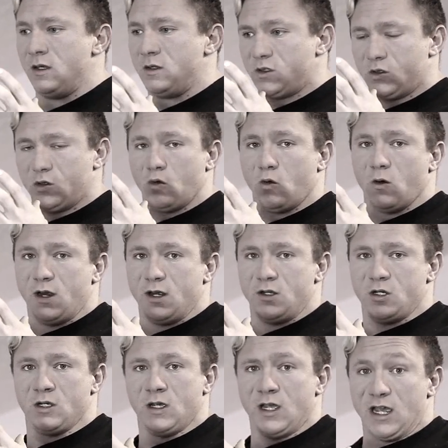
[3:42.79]

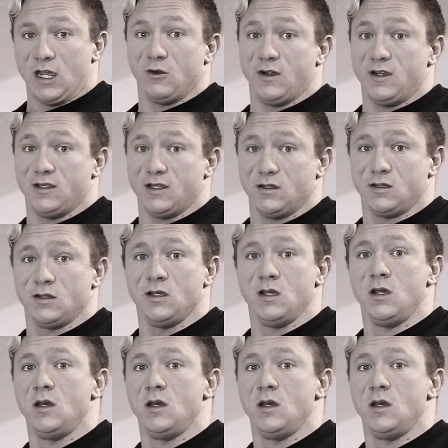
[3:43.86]
storage increases,